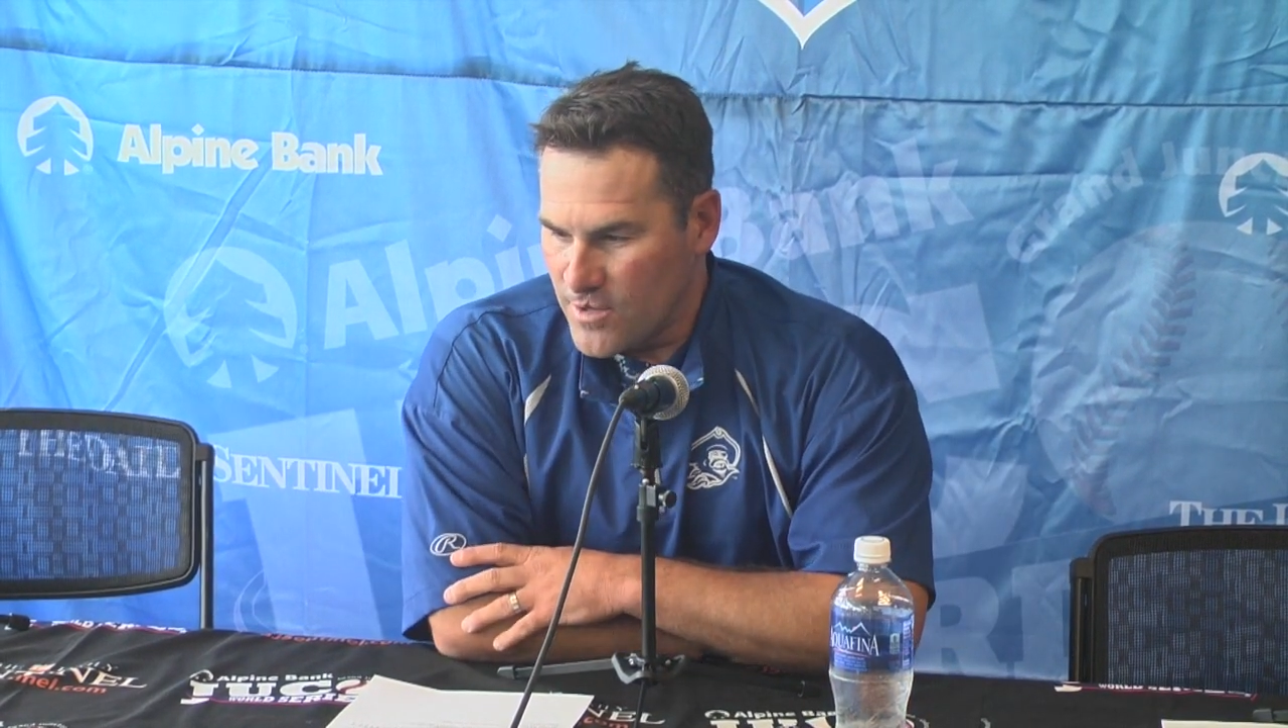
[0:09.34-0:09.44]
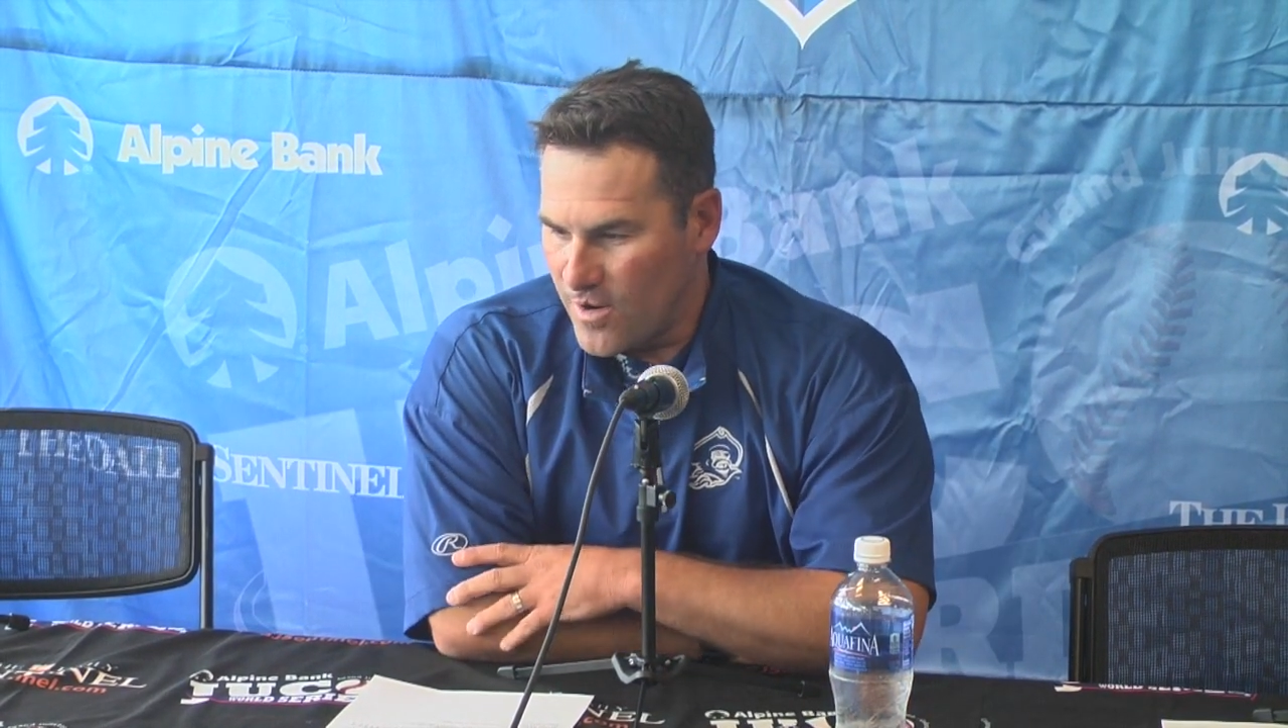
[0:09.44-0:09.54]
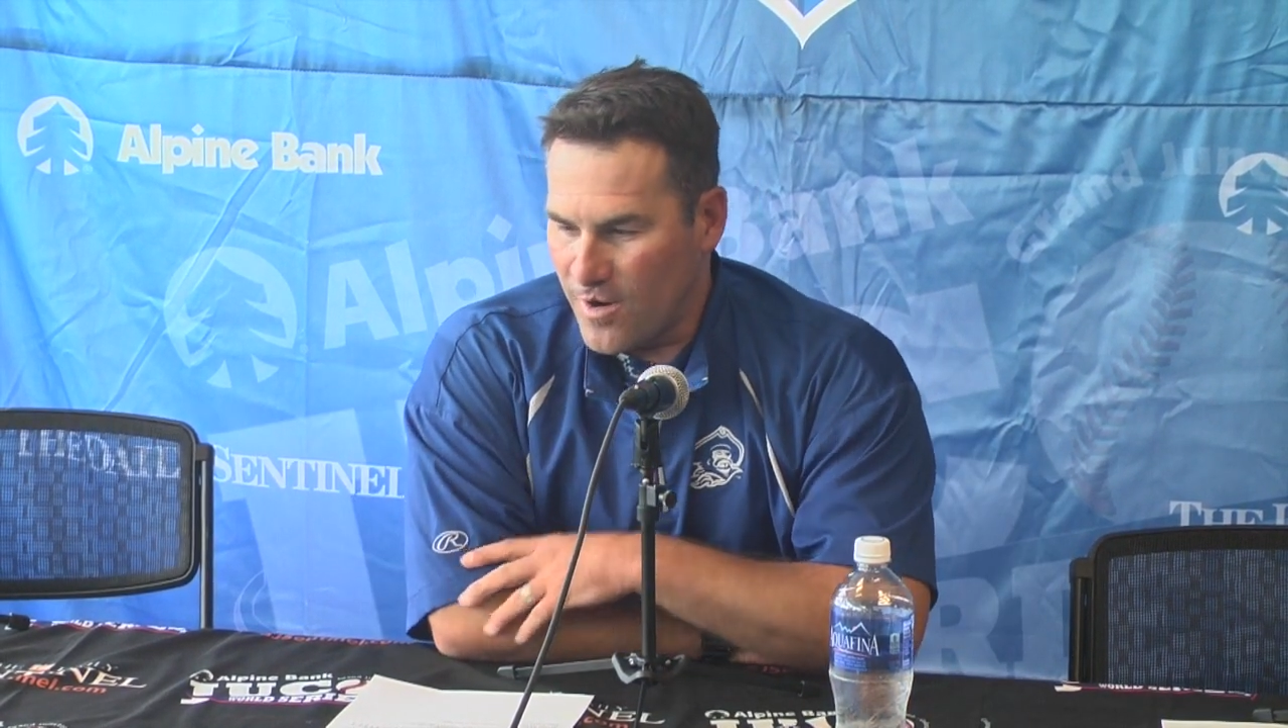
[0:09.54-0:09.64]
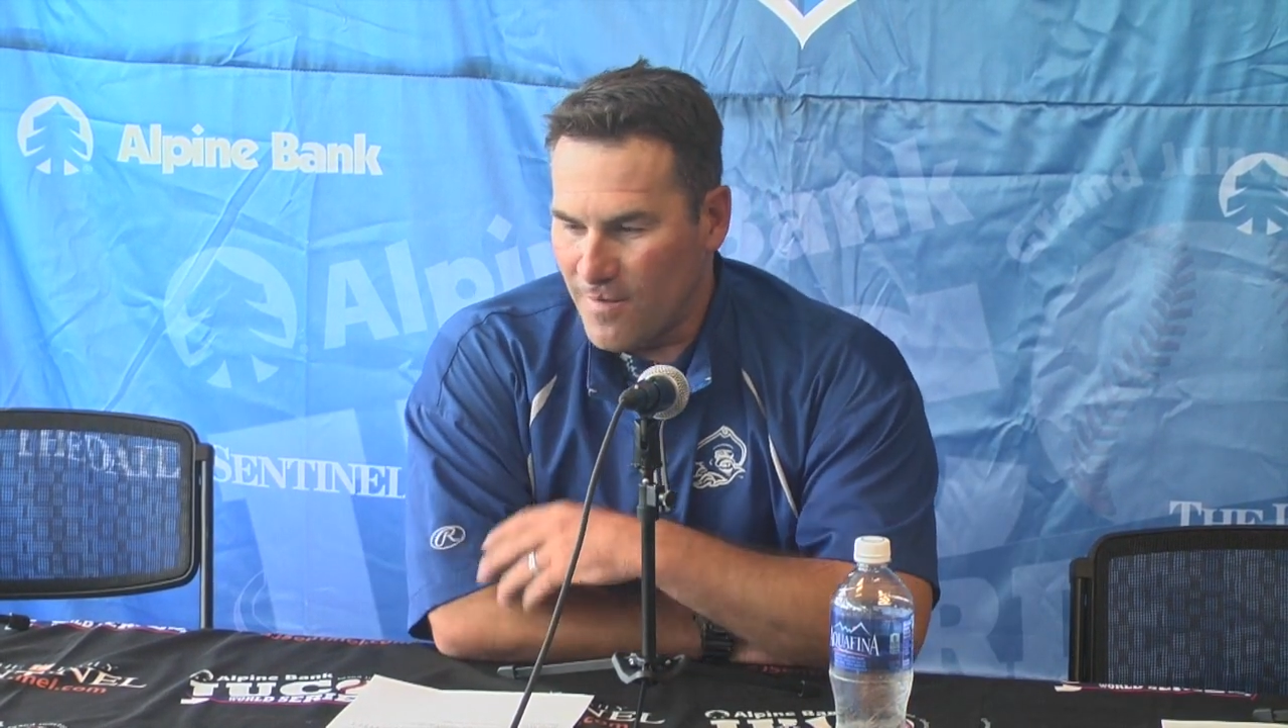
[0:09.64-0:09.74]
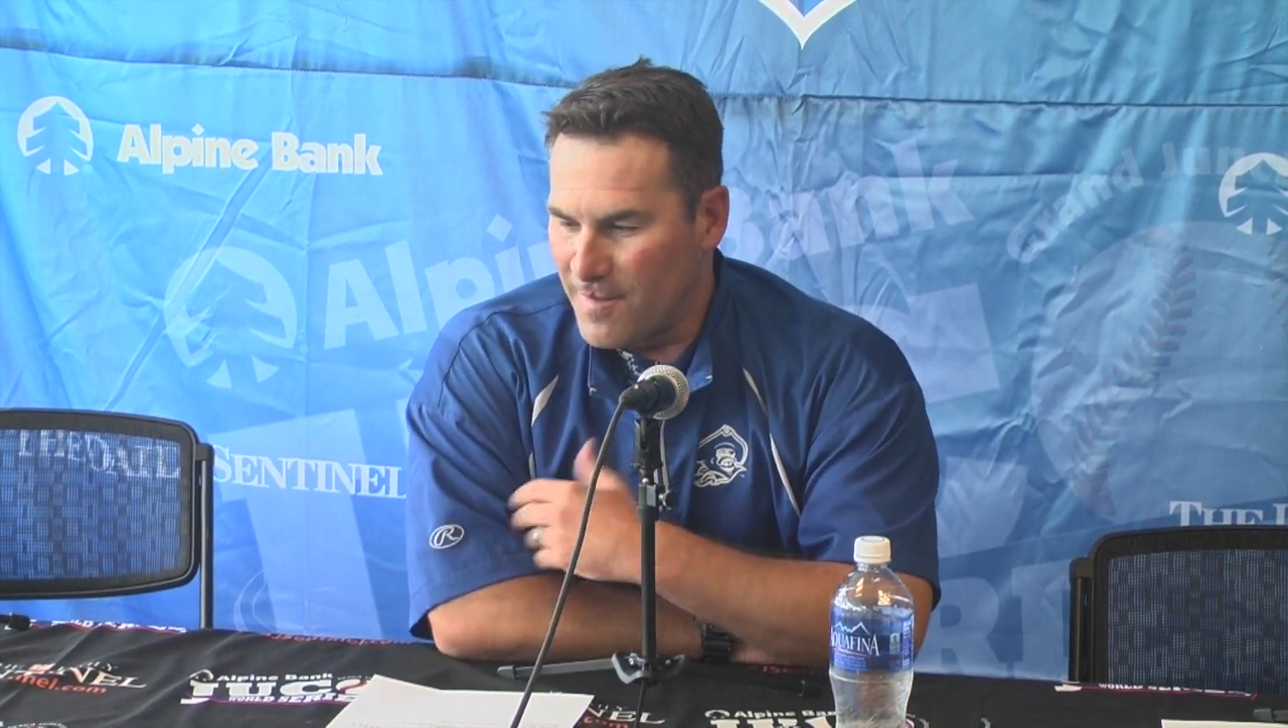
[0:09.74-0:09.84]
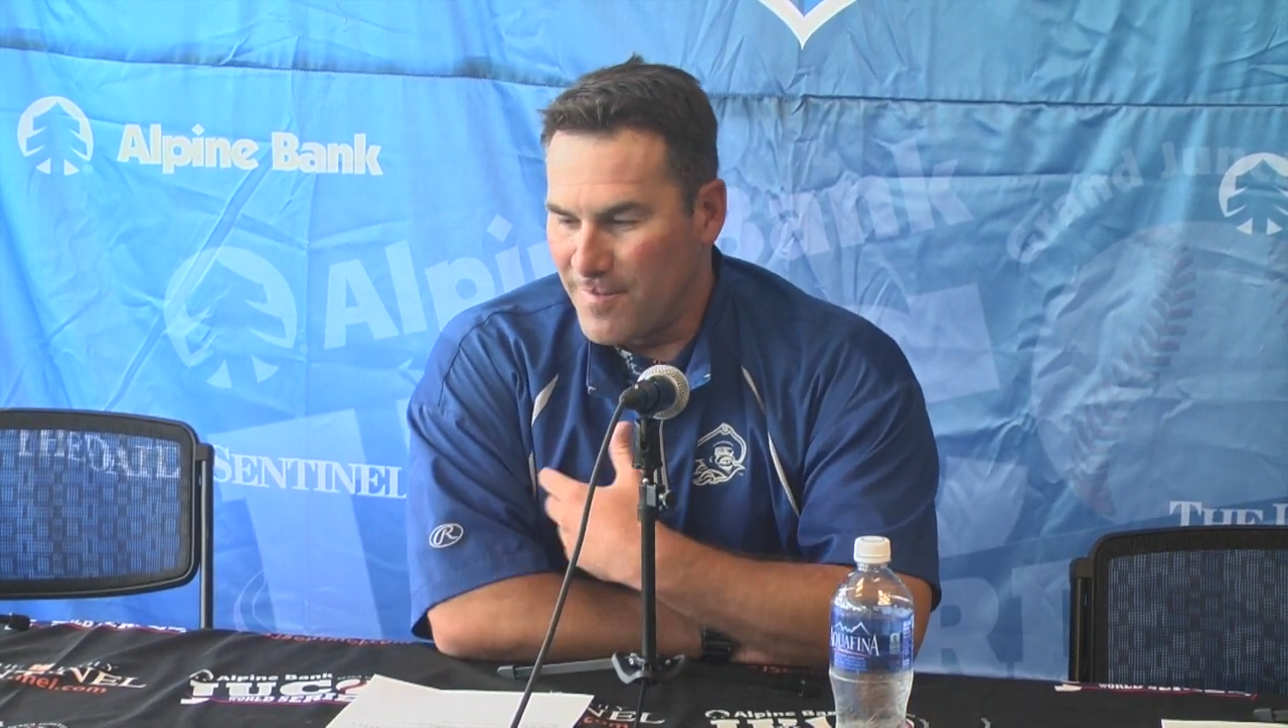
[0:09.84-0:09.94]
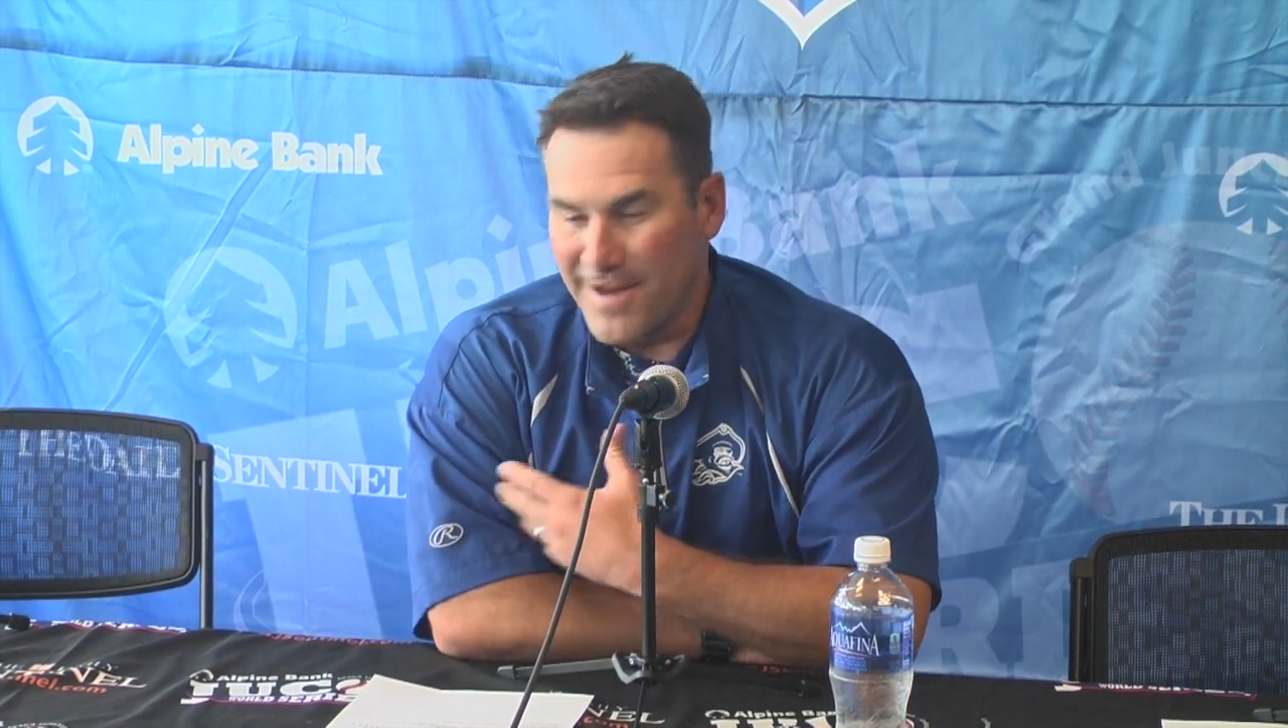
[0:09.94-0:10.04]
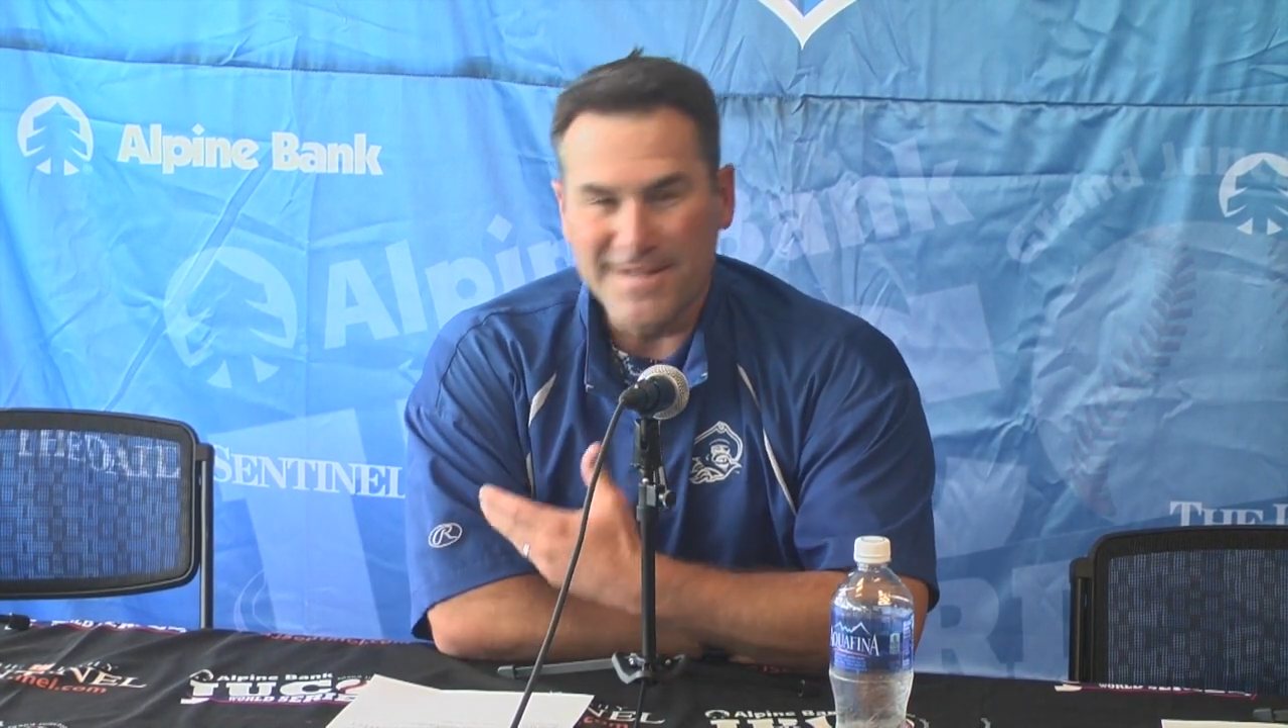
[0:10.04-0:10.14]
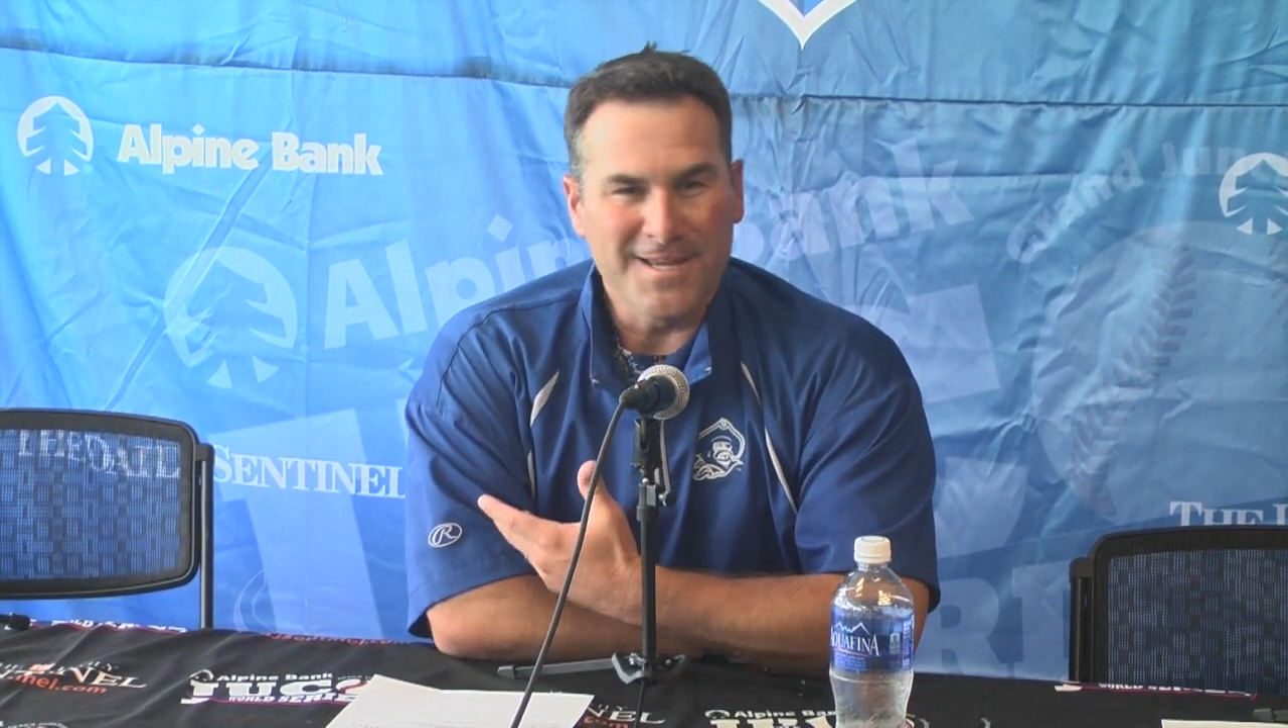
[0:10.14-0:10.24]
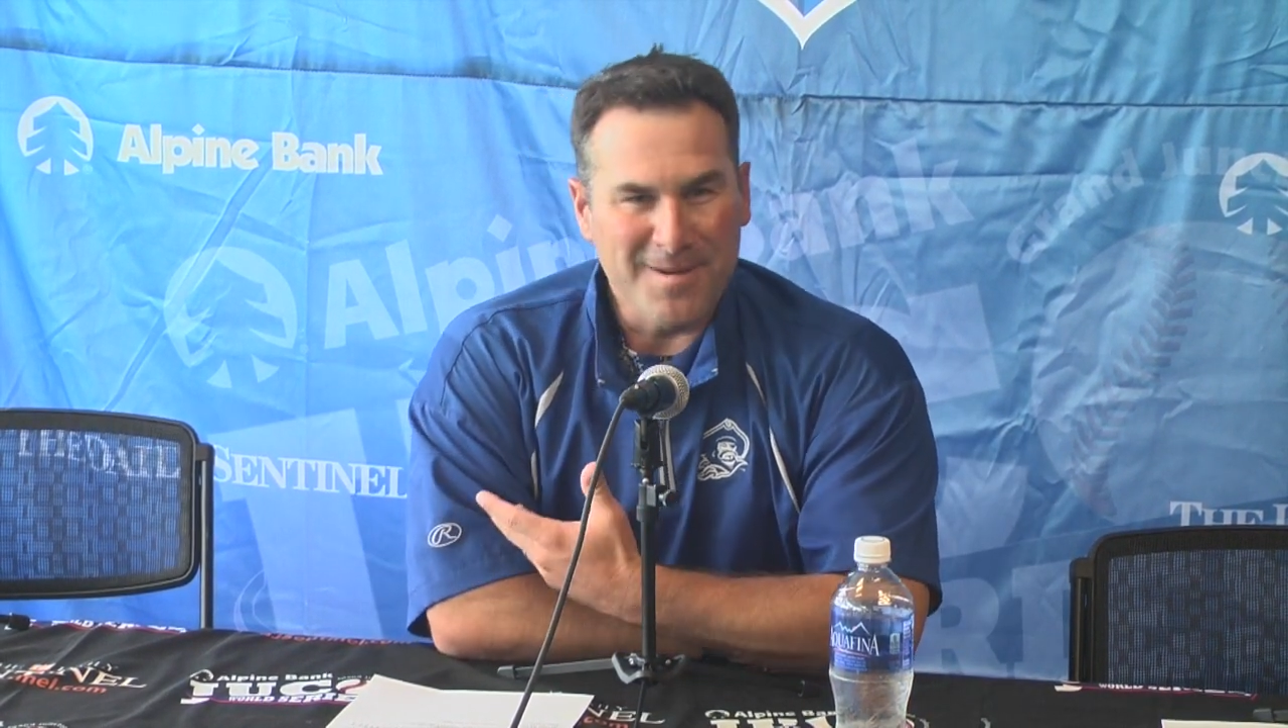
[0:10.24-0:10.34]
It's all my buddies